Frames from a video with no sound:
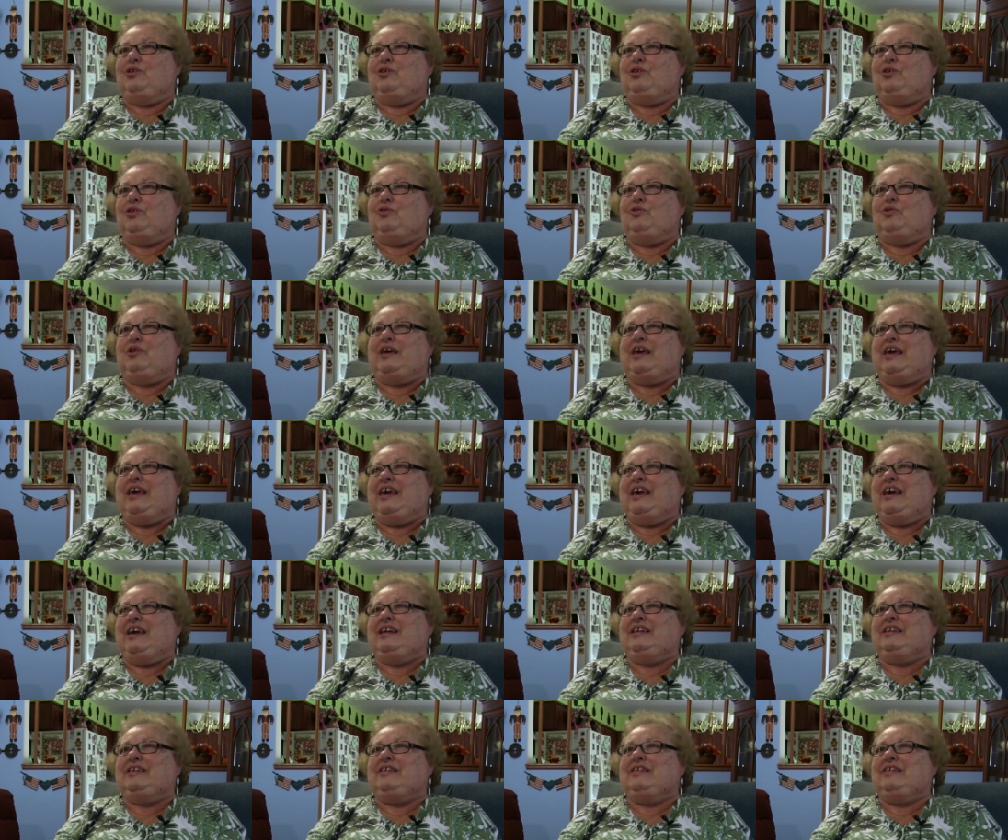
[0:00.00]
you
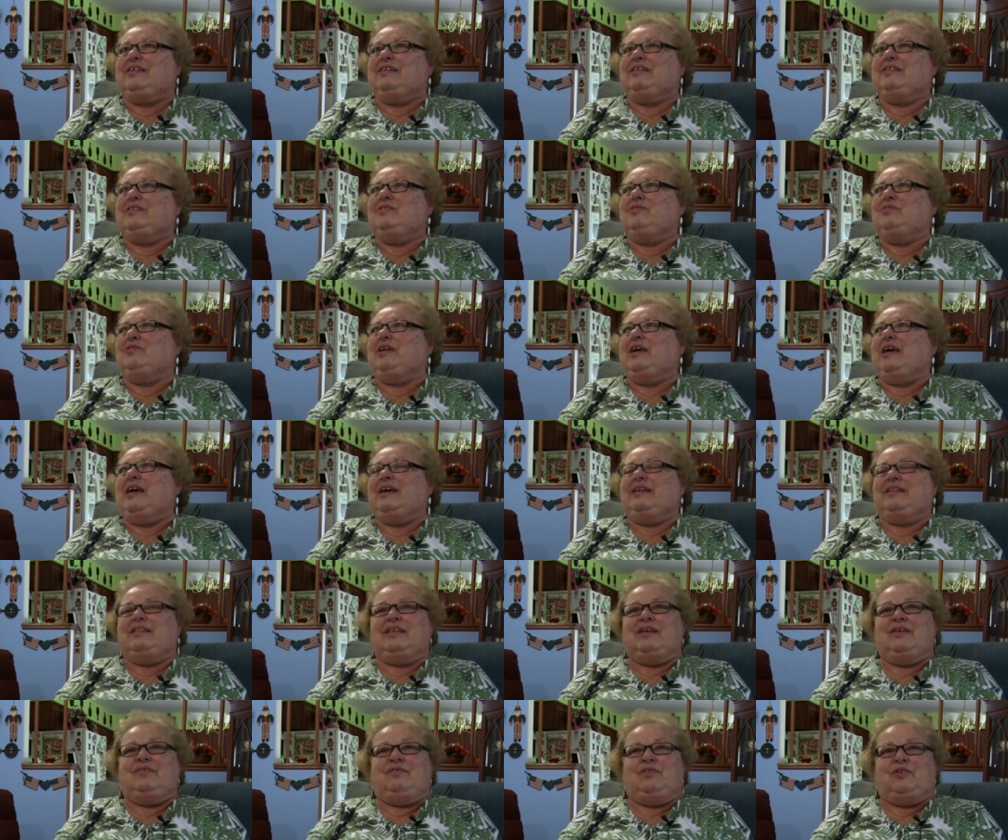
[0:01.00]
can't you
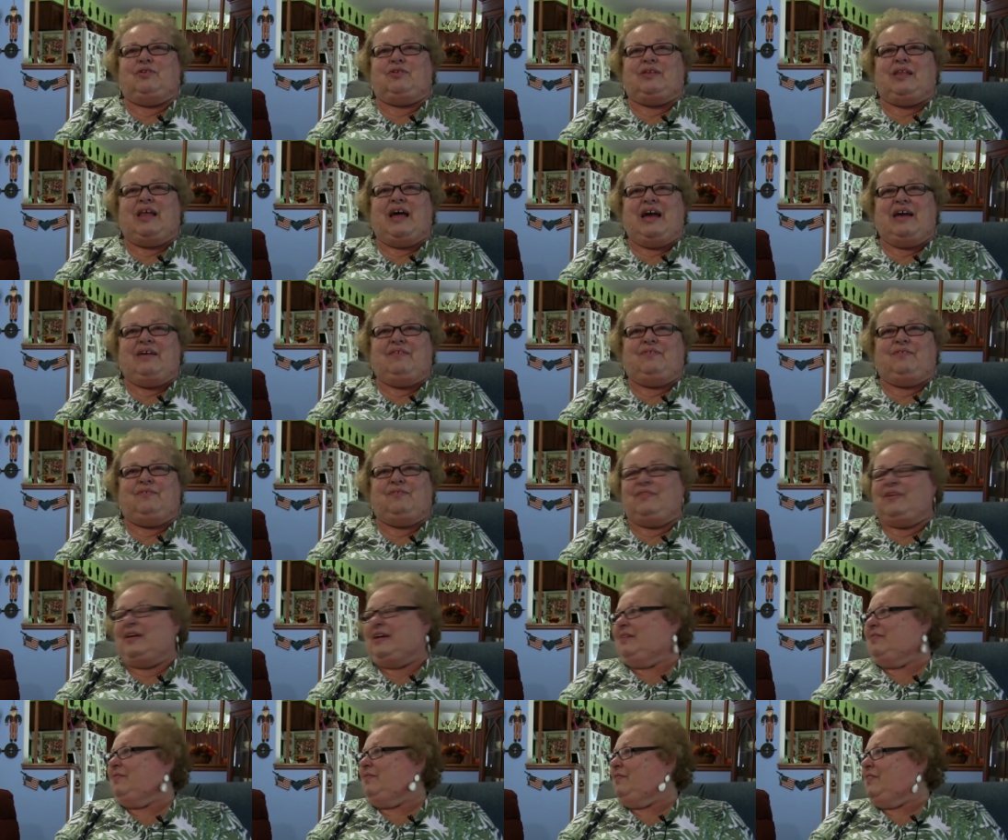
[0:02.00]
can't live your life
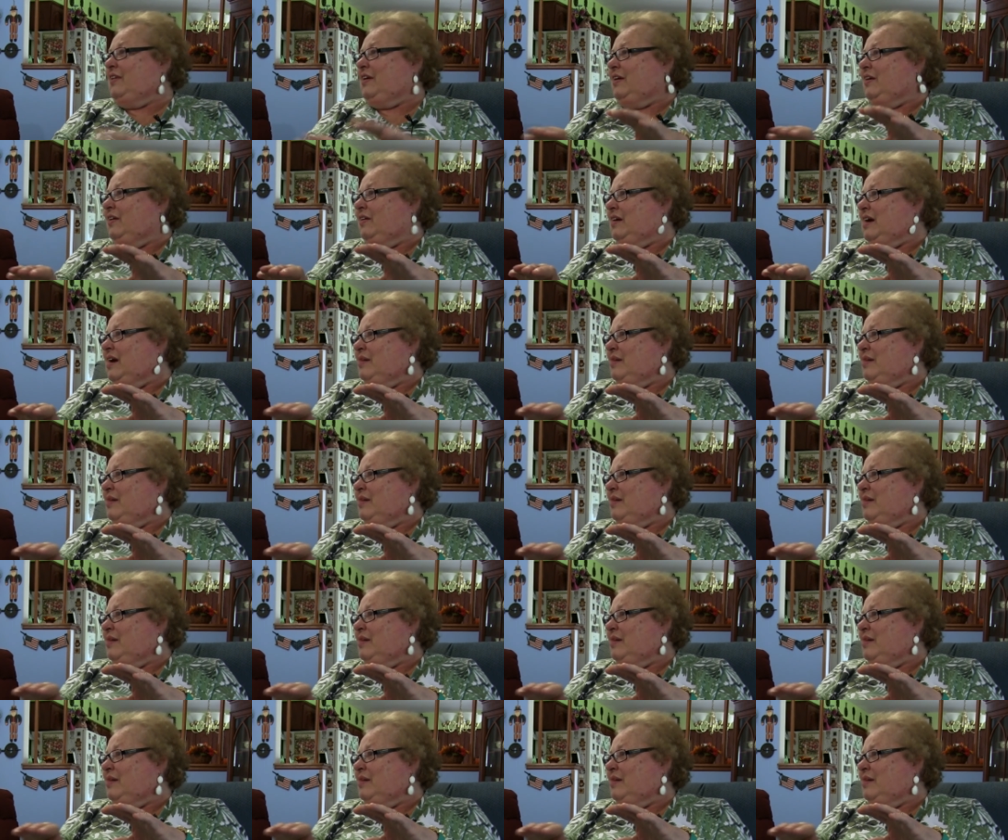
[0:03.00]
in fear.